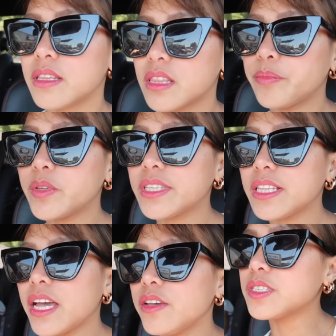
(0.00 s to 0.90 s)
Tapos na
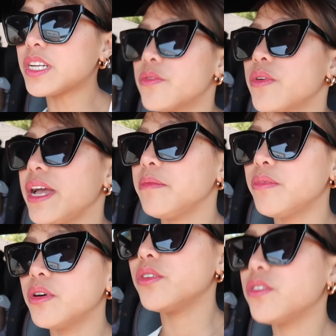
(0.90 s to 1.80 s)
tayo sa
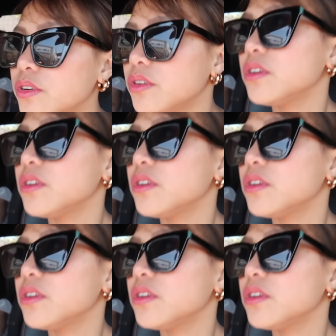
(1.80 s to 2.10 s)
Rebel.